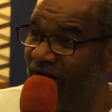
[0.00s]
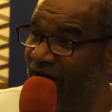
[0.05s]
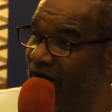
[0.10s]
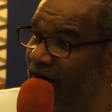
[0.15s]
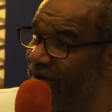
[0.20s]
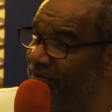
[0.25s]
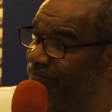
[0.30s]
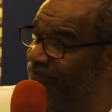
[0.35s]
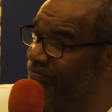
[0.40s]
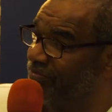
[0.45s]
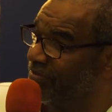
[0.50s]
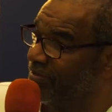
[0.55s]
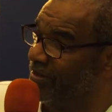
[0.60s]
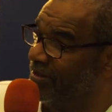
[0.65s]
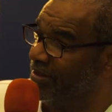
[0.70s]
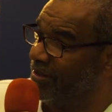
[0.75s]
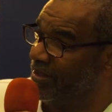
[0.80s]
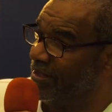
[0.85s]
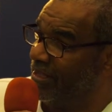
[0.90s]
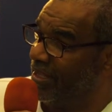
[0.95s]
robbed.
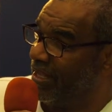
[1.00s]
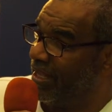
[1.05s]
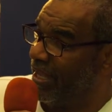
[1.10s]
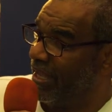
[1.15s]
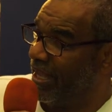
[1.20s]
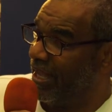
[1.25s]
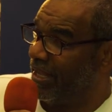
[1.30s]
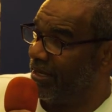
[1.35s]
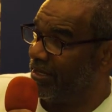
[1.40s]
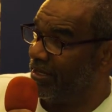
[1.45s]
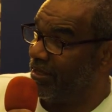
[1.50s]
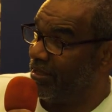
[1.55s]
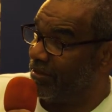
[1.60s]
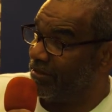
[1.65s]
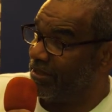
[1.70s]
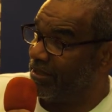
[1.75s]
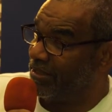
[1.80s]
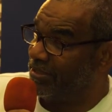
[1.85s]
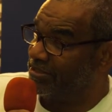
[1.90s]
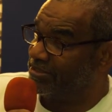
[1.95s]
And he,
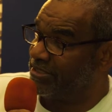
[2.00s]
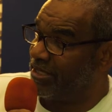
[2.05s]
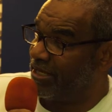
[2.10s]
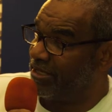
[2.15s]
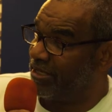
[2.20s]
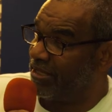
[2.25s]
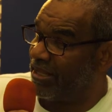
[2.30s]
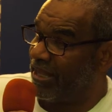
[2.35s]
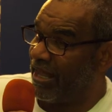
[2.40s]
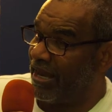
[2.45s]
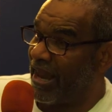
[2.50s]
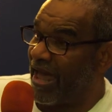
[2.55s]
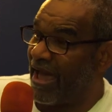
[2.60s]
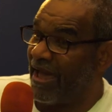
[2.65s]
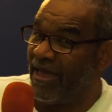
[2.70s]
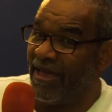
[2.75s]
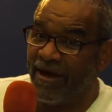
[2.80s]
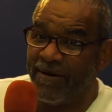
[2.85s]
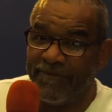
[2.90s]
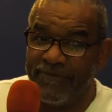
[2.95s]
he said, "Can
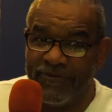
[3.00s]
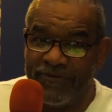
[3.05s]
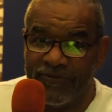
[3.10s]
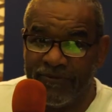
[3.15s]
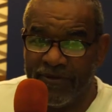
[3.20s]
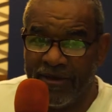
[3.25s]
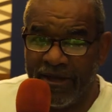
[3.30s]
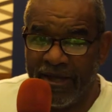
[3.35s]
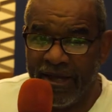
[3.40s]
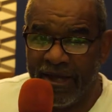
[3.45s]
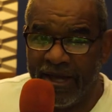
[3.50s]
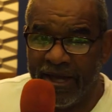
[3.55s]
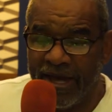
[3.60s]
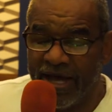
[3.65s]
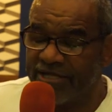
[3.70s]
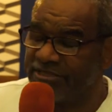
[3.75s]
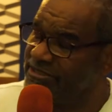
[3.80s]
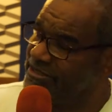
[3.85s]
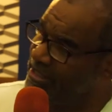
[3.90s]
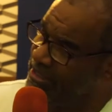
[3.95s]
I help you?"
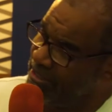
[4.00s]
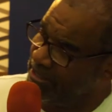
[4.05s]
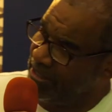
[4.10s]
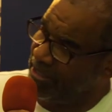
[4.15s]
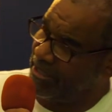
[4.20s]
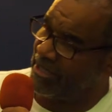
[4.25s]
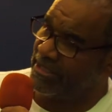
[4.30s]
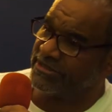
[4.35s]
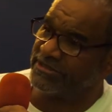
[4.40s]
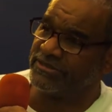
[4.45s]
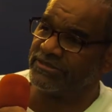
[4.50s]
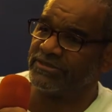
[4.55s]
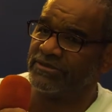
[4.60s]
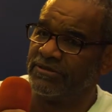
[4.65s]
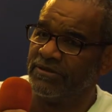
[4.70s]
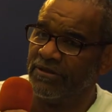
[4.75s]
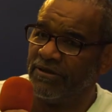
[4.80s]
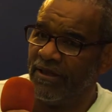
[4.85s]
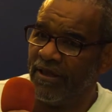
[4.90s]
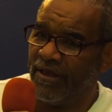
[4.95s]
I said, "Yes."
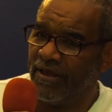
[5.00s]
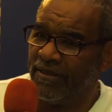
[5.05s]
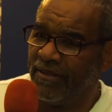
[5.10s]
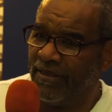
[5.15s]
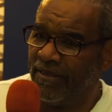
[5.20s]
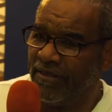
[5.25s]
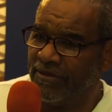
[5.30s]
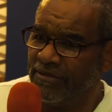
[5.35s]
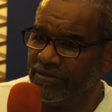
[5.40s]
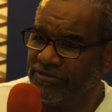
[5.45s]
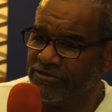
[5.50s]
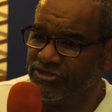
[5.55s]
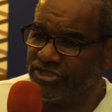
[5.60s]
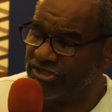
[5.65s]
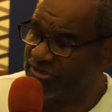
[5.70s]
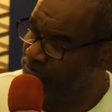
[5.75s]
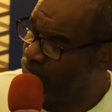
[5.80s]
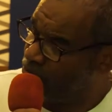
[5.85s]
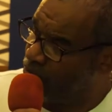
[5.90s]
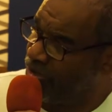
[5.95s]

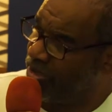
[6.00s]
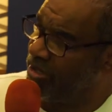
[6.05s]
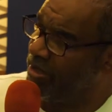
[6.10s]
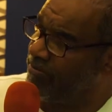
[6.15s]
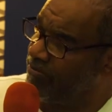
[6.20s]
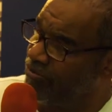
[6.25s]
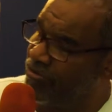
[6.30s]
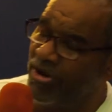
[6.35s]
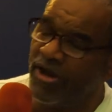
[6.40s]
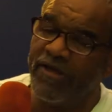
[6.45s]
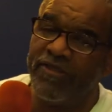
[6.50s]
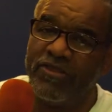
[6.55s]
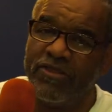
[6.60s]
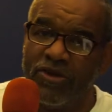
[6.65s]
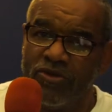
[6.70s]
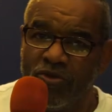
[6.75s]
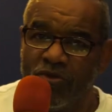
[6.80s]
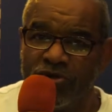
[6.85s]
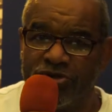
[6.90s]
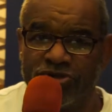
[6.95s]
just morning in prayer, the
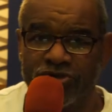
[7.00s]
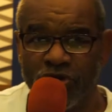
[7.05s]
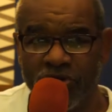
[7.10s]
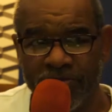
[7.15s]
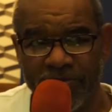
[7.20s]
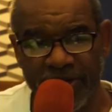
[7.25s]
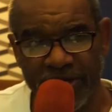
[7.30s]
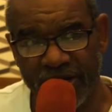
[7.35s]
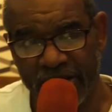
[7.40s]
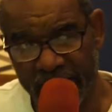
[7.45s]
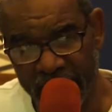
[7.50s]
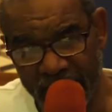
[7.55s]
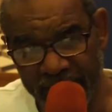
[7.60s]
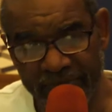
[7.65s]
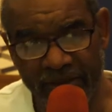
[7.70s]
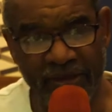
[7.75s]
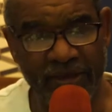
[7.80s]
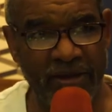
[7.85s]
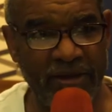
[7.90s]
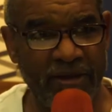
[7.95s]
Lord told me to
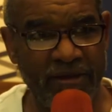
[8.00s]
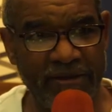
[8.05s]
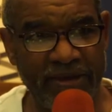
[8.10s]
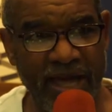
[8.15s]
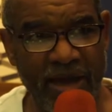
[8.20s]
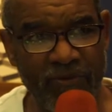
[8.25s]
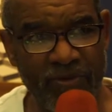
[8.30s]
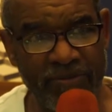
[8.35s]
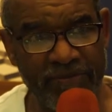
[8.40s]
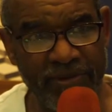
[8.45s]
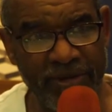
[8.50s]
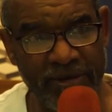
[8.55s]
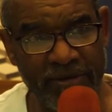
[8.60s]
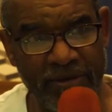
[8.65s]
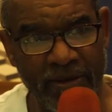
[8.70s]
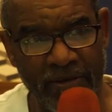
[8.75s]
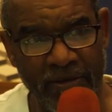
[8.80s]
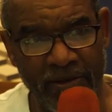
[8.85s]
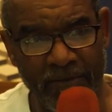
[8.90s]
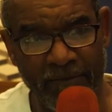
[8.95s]
come here and I would
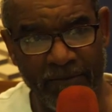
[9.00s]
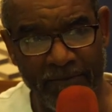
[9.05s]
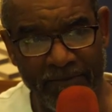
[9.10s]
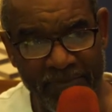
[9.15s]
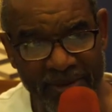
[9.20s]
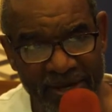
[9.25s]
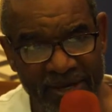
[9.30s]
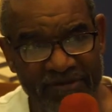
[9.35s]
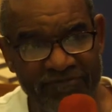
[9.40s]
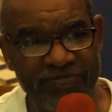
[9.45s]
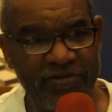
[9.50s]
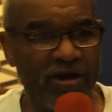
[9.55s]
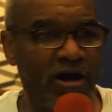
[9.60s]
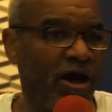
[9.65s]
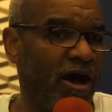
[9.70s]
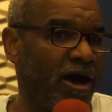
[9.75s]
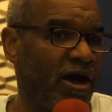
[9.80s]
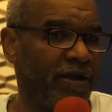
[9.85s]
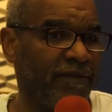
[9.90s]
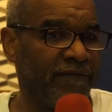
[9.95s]
meet men of
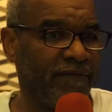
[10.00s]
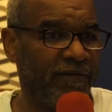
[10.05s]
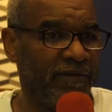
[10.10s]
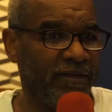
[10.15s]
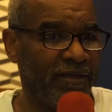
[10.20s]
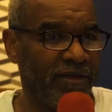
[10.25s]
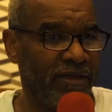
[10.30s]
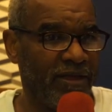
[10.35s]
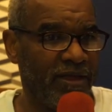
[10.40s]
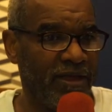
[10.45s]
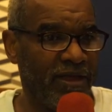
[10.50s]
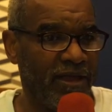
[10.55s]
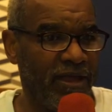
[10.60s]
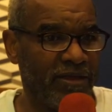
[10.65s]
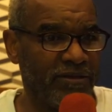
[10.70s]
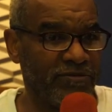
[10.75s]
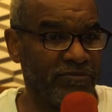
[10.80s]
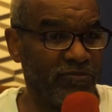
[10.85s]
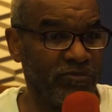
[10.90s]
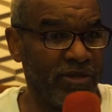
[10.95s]
God.
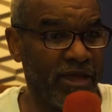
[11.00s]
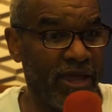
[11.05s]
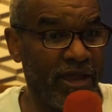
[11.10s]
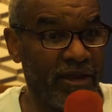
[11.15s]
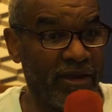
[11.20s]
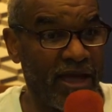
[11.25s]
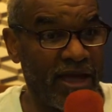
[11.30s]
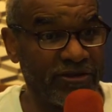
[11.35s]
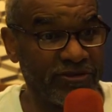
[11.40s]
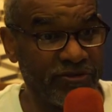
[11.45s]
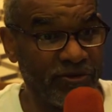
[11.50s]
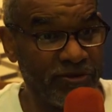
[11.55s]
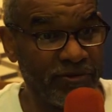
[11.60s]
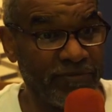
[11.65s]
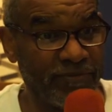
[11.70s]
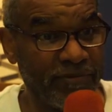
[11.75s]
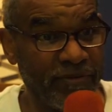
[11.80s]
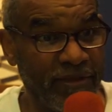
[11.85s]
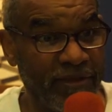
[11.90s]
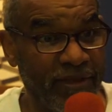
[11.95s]
And, and I told
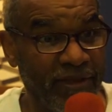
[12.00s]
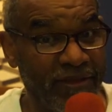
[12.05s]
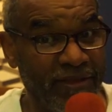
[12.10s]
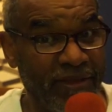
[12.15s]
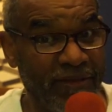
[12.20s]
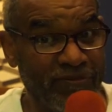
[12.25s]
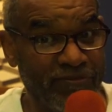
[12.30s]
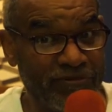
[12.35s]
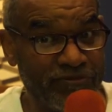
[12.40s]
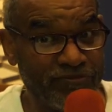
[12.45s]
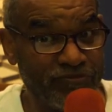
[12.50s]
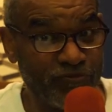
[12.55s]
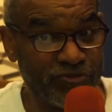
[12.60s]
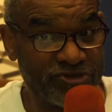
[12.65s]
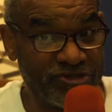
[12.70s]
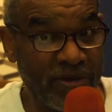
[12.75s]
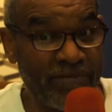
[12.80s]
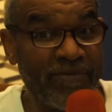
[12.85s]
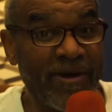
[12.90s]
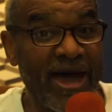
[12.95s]
him, and
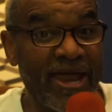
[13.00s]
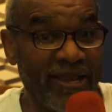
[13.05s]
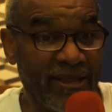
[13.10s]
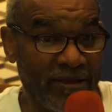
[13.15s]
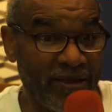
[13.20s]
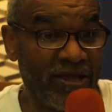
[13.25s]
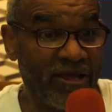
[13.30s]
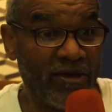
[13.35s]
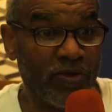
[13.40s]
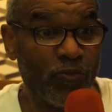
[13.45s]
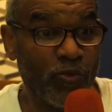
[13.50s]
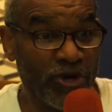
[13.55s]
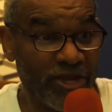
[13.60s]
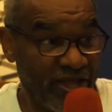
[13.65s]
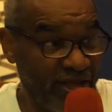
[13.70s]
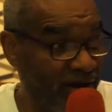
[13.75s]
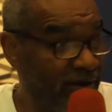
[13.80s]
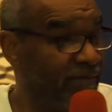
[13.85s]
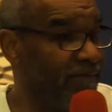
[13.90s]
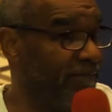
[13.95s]
somebody here would
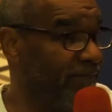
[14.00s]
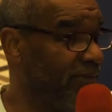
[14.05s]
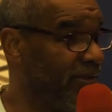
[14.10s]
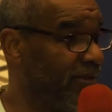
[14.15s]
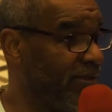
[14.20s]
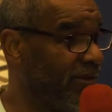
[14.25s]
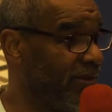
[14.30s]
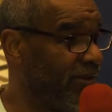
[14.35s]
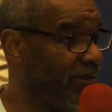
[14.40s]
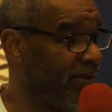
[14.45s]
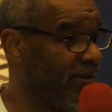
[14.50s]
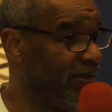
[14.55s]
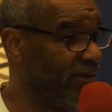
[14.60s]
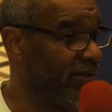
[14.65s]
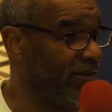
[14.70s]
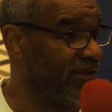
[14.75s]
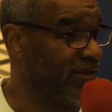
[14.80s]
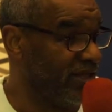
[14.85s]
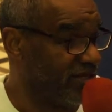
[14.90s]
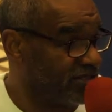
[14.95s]
help me
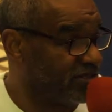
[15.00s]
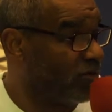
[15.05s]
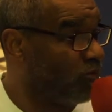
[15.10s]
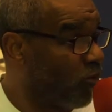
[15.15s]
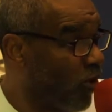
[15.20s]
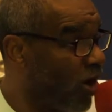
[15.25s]
get to